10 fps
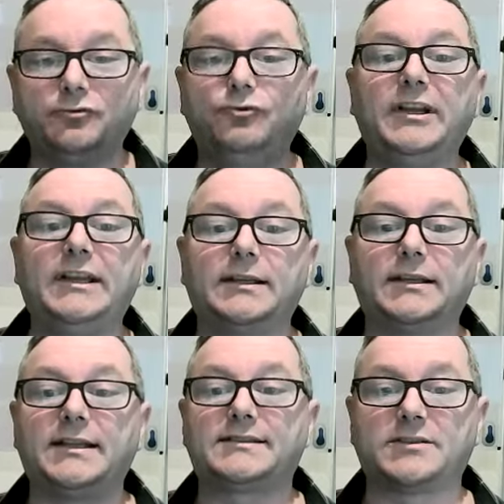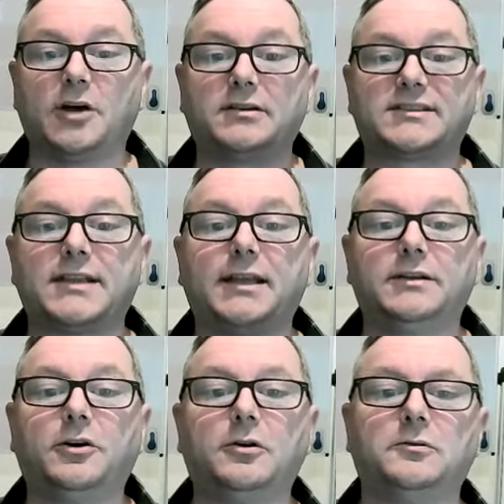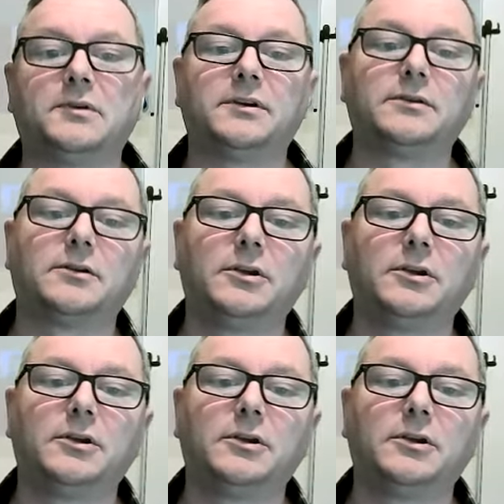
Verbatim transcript: you really start to get known?